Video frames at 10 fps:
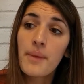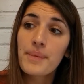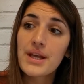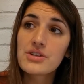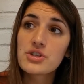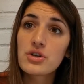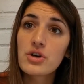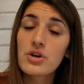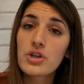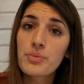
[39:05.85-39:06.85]
because
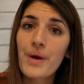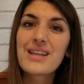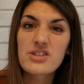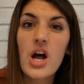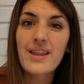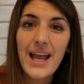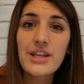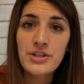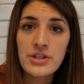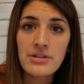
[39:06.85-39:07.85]
your brain's not letting
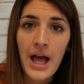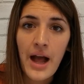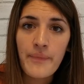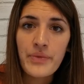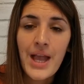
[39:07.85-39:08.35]
you do that.